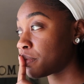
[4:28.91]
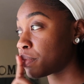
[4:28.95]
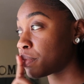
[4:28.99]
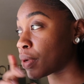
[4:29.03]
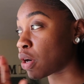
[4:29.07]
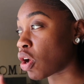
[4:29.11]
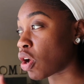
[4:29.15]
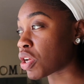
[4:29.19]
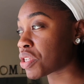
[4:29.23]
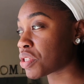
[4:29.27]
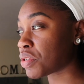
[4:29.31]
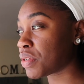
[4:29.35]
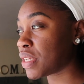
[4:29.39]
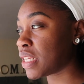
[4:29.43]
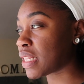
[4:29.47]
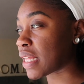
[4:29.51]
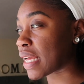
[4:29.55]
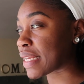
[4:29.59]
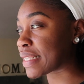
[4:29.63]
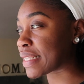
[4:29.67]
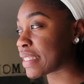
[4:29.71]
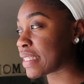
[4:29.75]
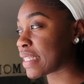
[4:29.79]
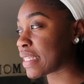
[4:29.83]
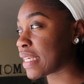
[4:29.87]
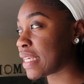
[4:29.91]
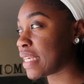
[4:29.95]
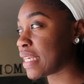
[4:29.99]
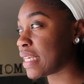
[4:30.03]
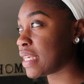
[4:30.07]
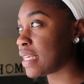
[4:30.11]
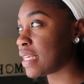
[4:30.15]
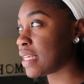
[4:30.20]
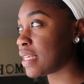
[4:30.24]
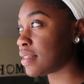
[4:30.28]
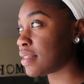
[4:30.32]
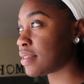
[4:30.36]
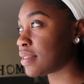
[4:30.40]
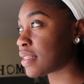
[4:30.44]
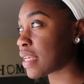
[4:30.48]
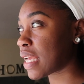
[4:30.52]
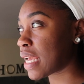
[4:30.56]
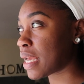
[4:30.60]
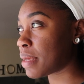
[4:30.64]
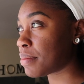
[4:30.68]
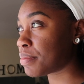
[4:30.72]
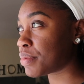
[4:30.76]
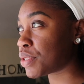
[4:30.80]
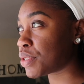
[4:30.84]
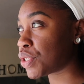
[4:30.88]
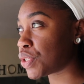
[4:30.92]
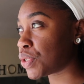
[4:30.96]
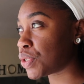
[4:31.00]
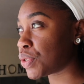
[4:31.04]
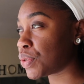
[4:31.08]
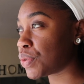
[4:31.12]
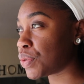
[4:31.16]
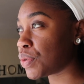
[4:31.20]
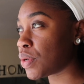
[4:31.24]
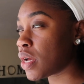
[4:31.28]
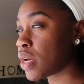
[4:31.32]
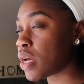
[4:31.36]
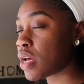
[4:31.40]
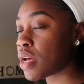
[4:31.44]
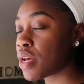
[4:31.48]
But I also need like sticky tape too.